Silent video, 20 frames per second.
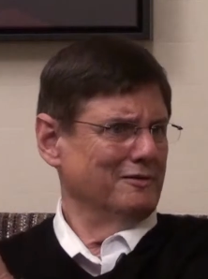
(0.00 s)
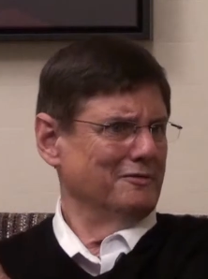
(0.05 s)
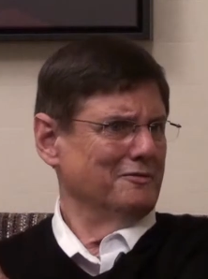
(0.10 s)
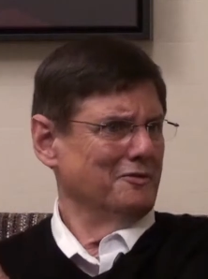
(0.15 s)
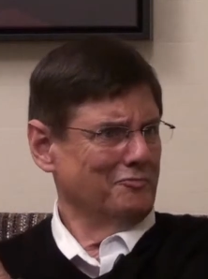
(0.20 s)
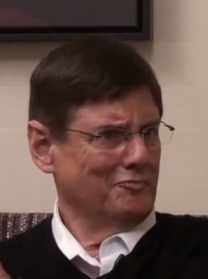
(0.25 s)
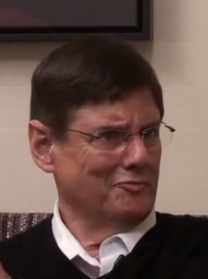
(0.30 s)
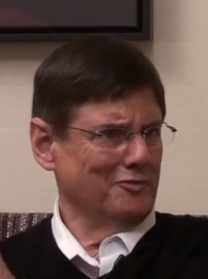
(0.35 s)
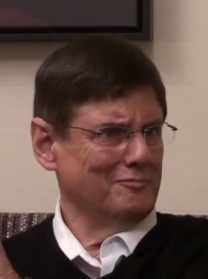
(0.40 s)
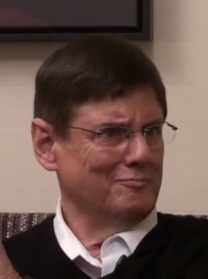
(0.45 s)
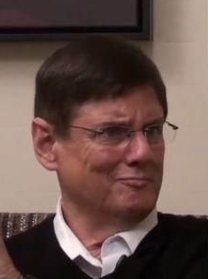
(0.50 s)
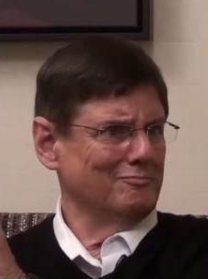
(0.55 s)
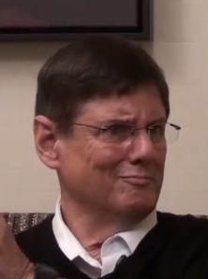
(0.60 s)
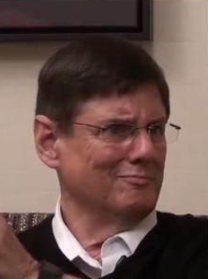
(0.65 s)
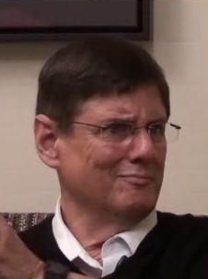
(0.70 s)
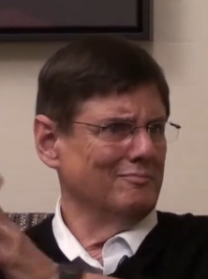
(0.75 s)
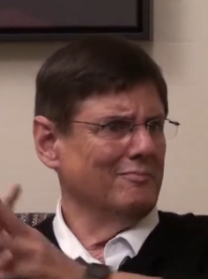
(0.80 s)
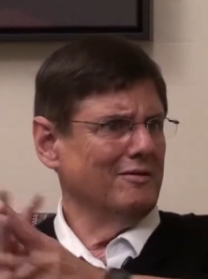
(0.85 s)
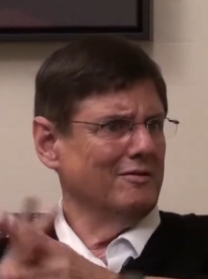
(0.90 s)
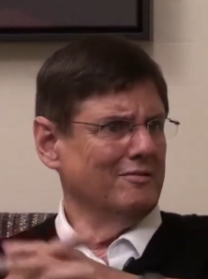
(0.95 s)
different,
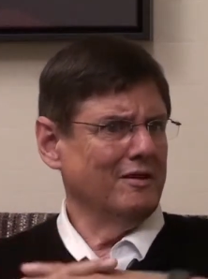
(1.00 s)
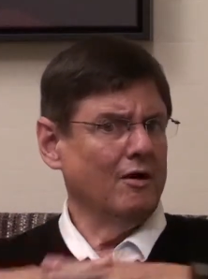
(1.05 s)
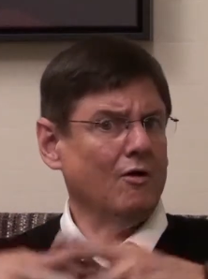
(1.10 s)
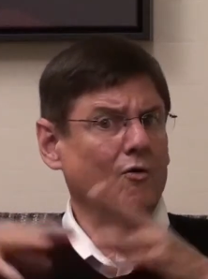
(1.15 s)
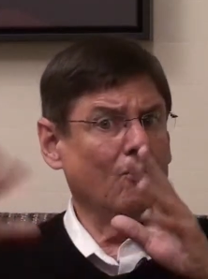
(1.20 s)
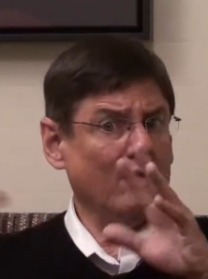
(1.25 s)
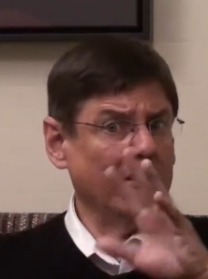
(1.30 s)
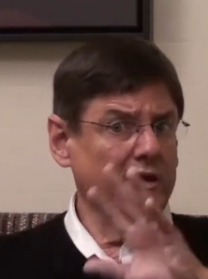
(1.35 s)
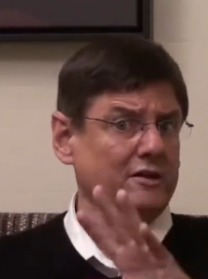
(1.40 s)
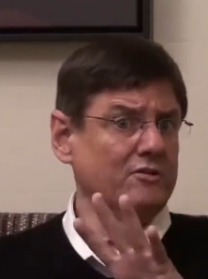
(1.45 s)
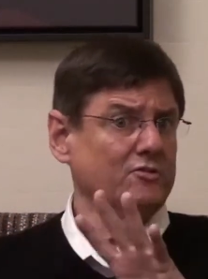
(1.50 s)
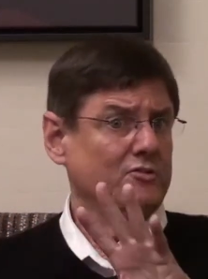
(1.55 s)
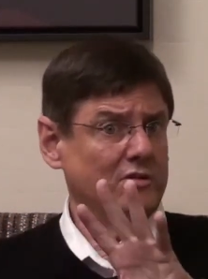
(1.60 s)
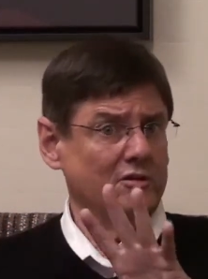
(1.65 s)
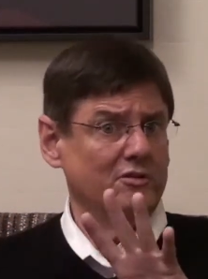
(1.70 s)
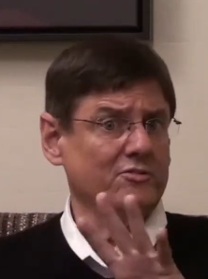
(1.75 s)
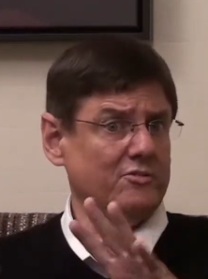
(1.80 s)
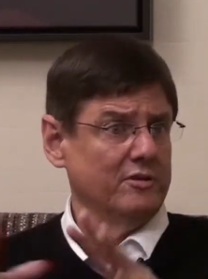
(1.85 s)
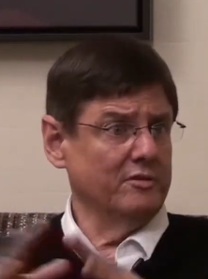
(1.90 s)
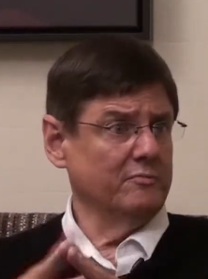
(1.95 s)
or is
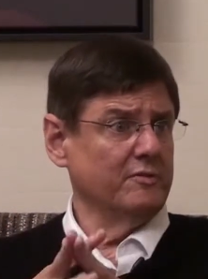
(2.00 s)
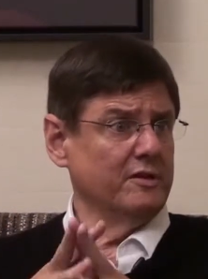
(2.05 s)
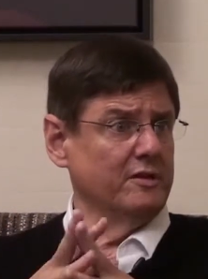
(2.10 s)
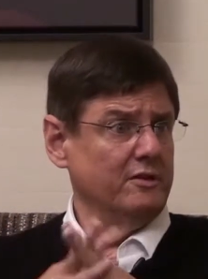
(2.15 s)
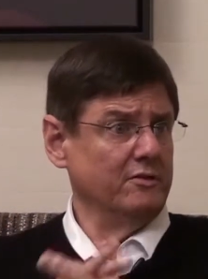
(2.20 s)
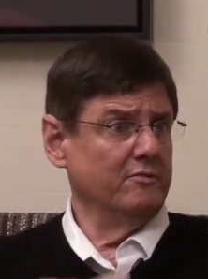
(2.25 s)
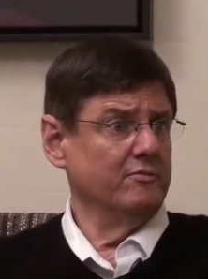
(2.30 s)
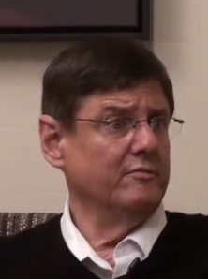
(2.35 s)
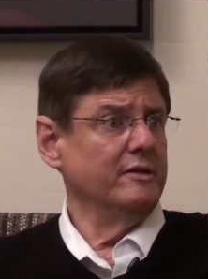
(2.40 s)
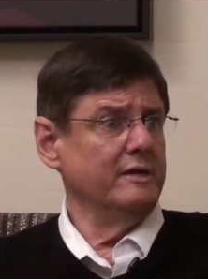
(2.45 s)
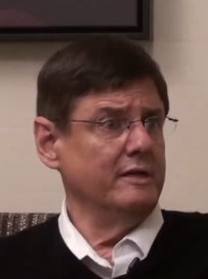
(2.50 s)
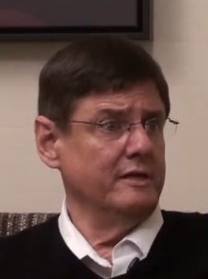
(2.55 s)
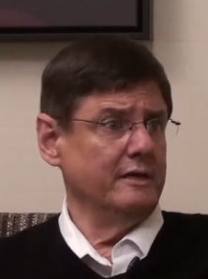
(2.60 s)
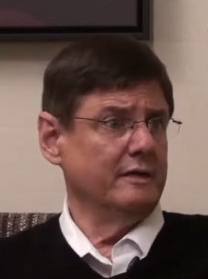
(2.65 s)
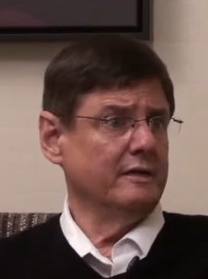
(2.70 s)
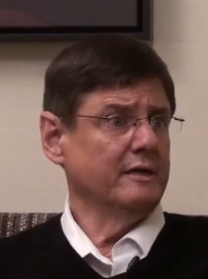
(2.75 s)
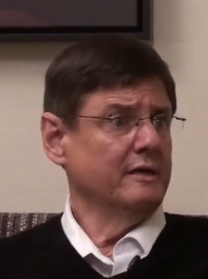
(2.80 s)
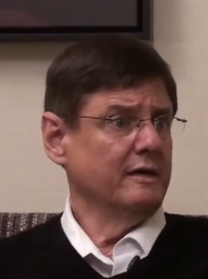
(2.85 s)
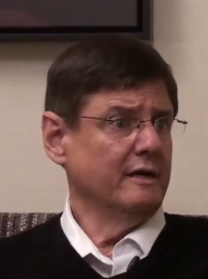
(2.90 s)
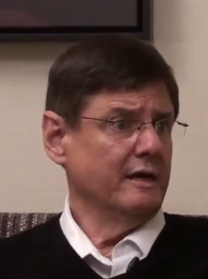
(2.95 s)
there something unique?